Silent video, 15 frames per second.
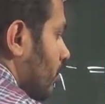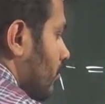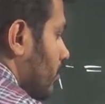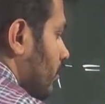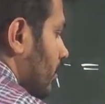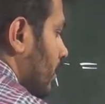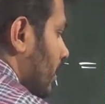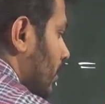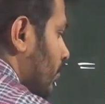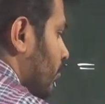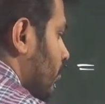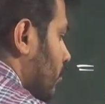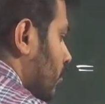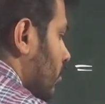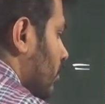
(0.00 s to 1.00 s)
There are
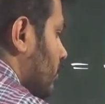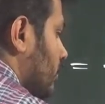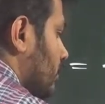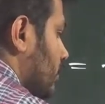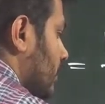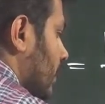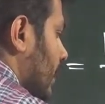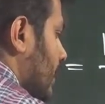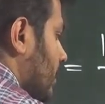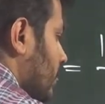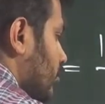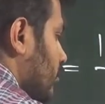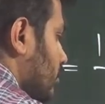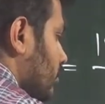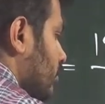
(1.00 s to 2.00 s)
4 oxygen
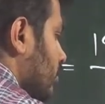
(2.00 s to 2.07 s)
atoms.